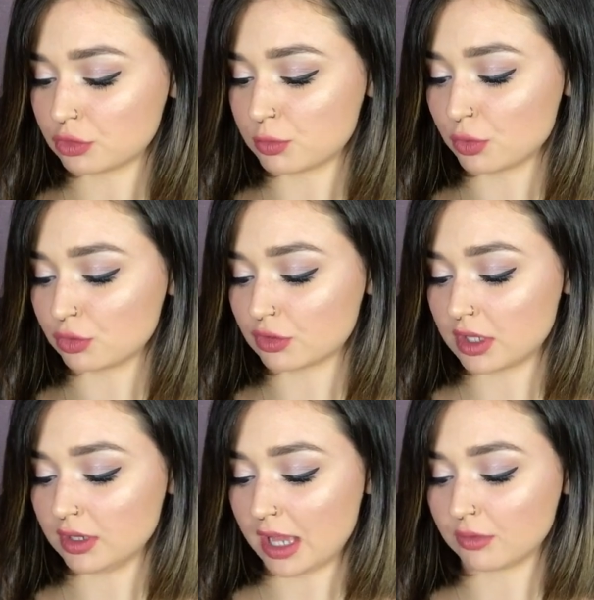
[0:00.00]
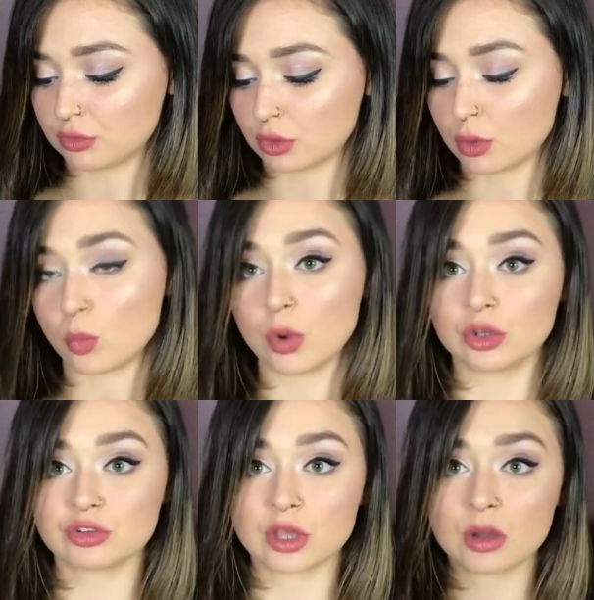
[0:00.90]
smoother skin after
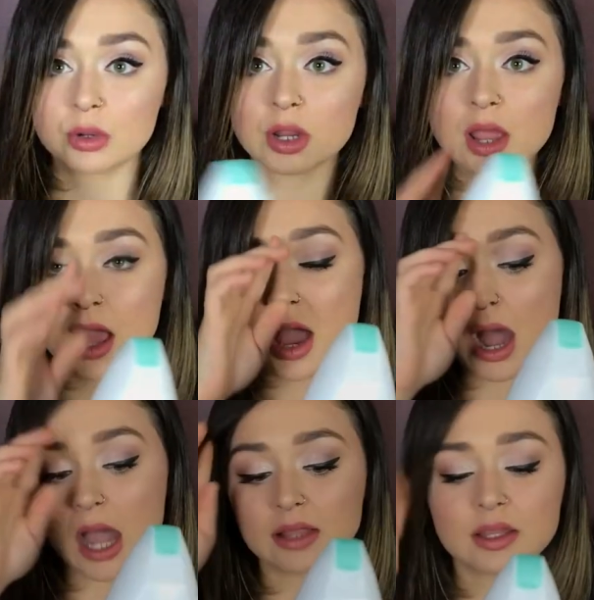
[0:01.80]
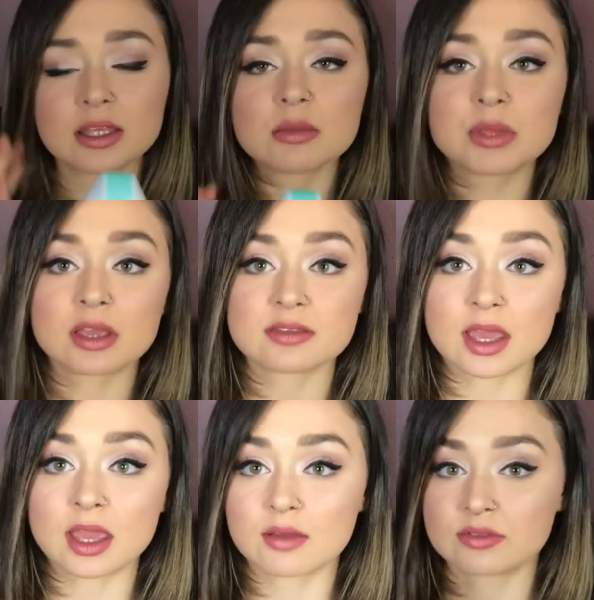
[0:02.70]
one shower. I like it because
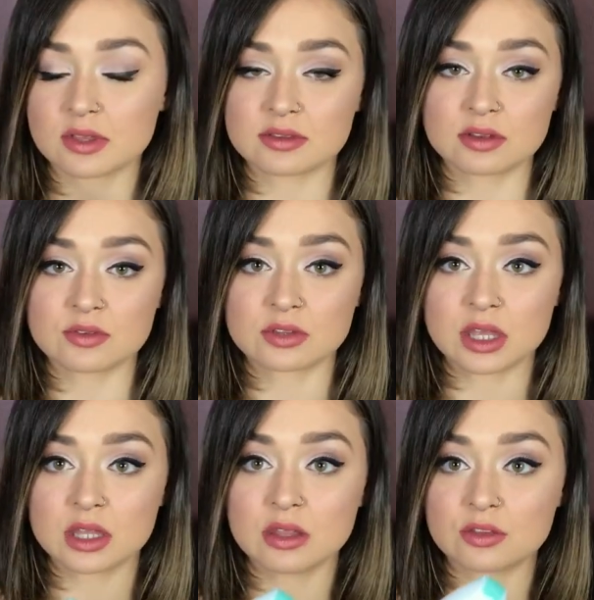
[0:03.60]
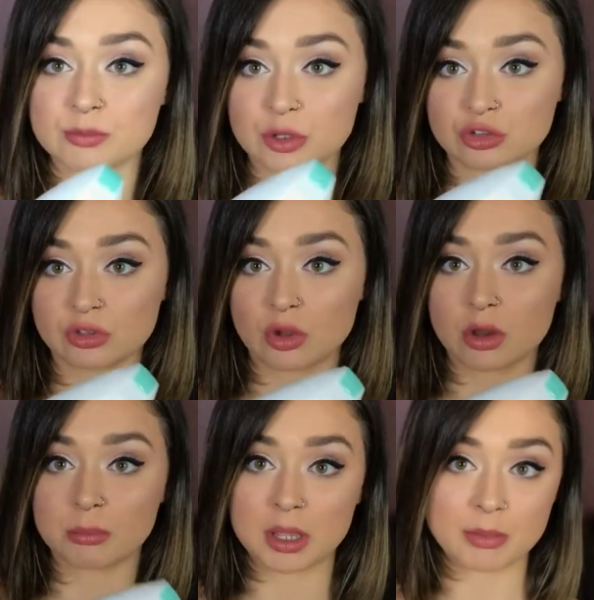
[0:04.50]
I have sensitive skin, especially
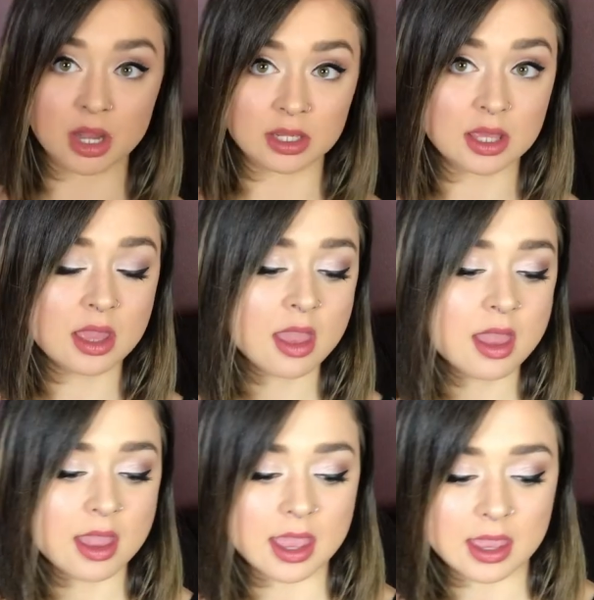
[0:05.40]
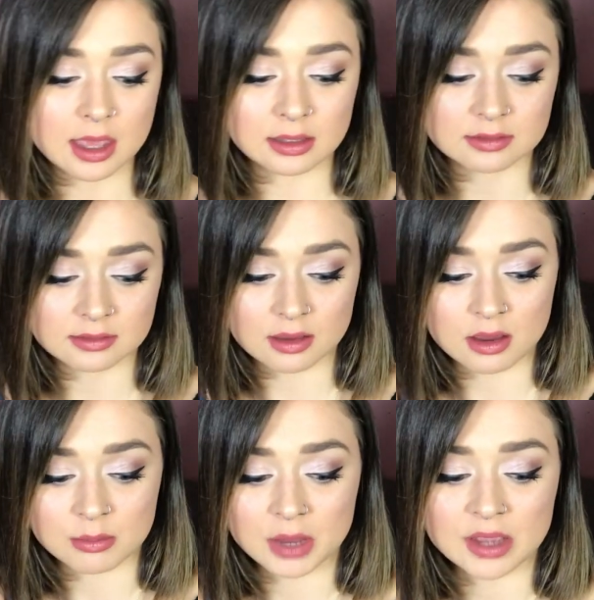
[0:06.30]
on my body, and
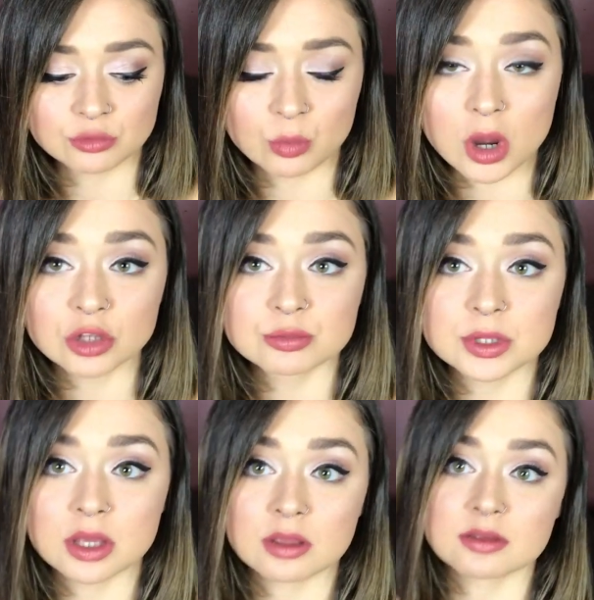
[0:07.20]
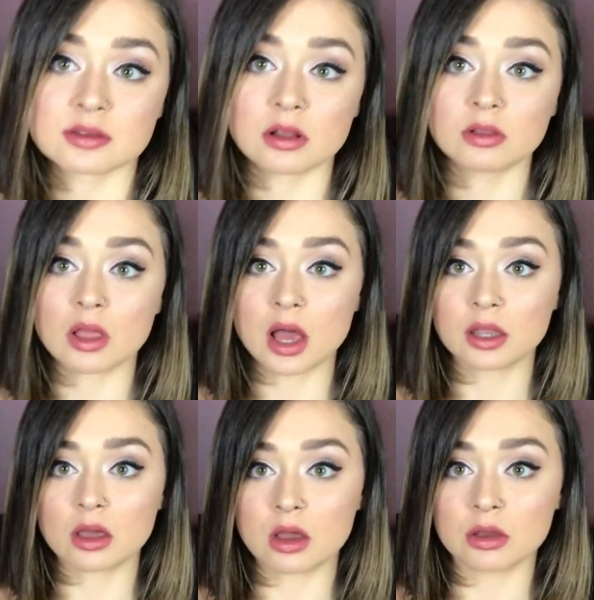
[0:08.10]
I have to watch because a
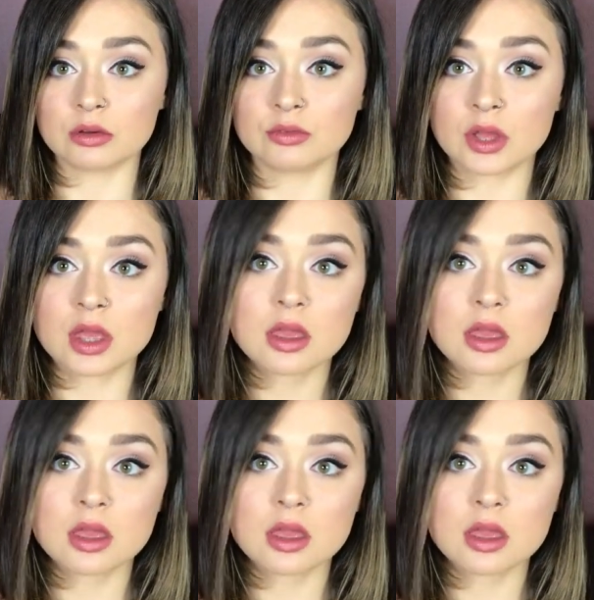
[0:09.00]
lot of